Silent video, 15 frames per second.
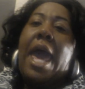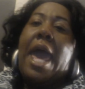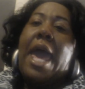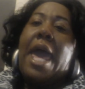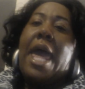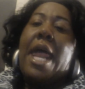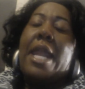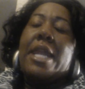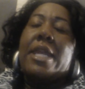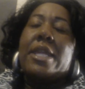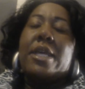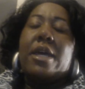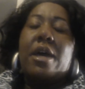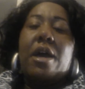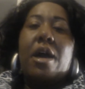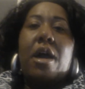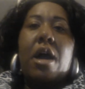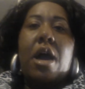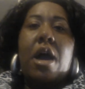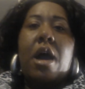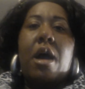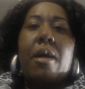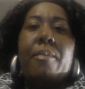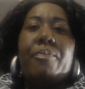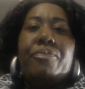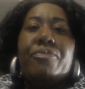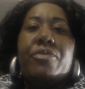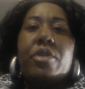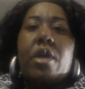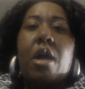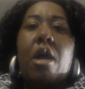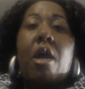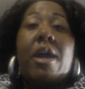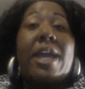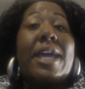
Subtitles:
and our